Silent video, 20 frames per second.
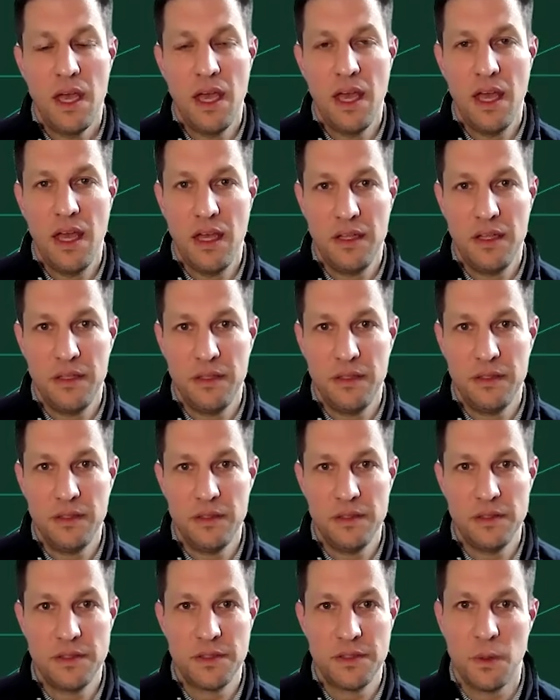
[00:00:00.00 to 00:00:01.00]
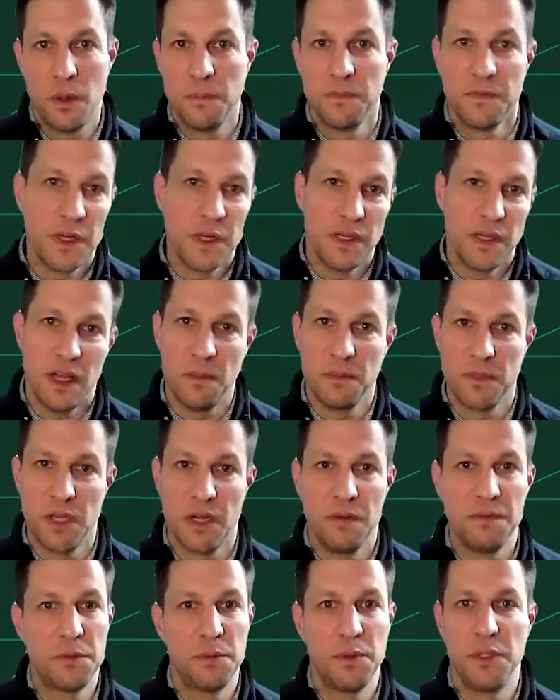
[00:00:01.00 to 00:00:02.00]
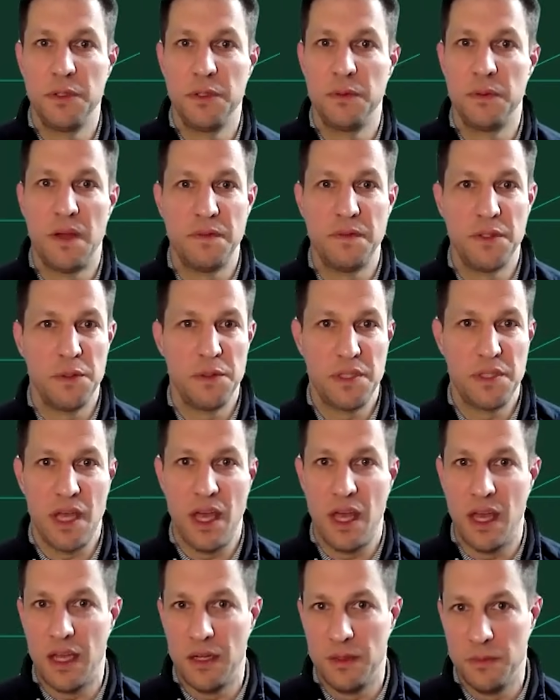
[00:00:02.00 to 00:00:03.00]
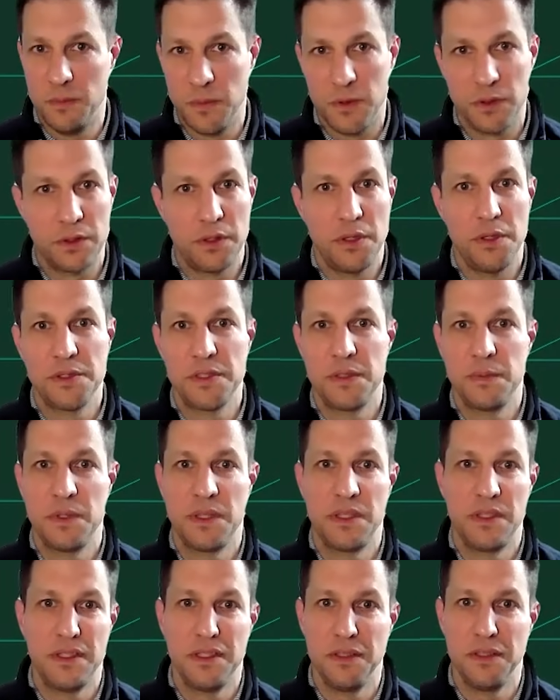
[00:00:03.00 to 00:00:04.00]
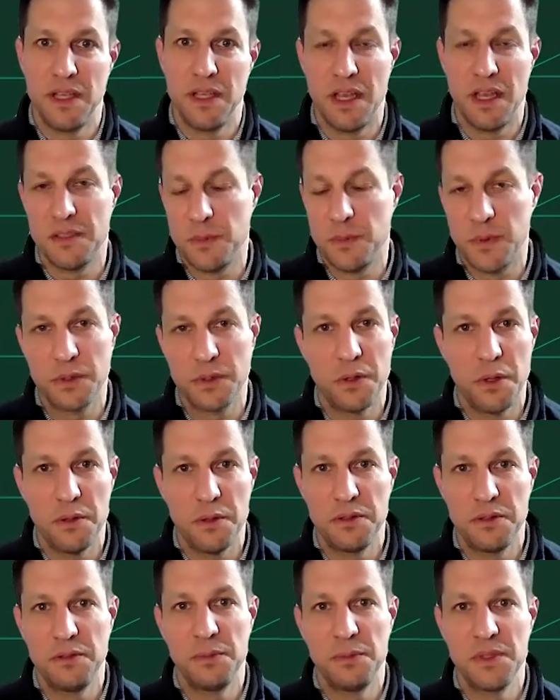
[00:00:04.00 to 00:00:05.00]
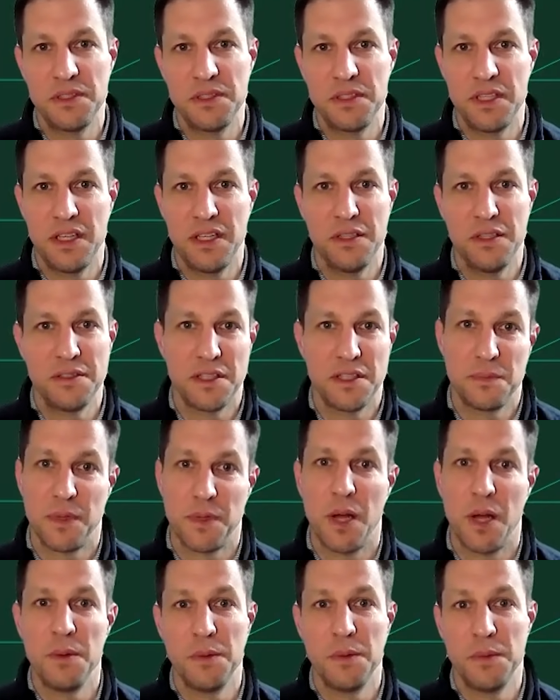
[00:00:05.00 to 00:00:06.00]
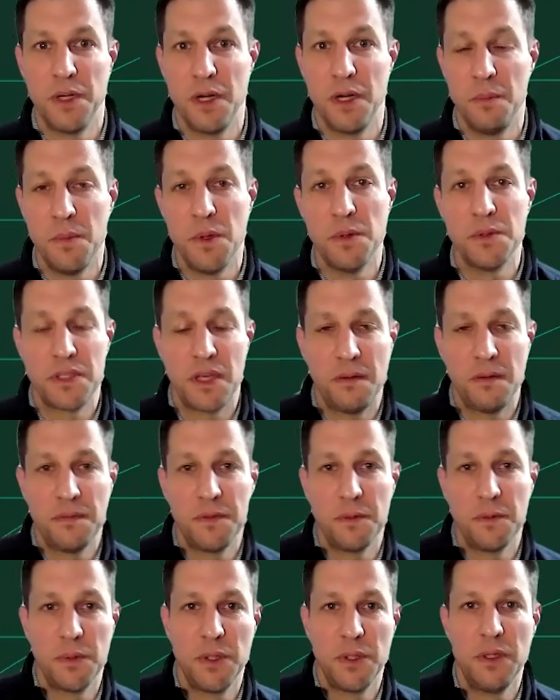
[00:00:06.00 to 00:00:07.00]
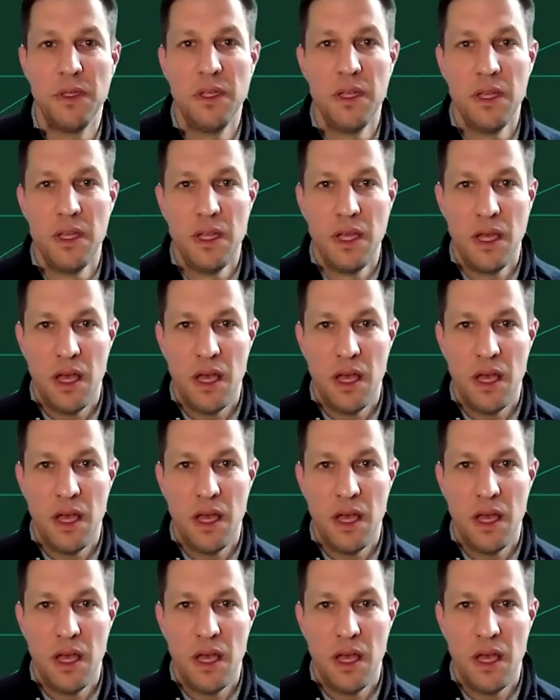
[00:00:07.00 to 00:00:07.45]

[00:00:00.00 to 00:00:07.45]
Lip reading: And so I'm comfortable on the revenue side, work closely with the deal desk, work closely with sales. That's probably where I'm most comfortable.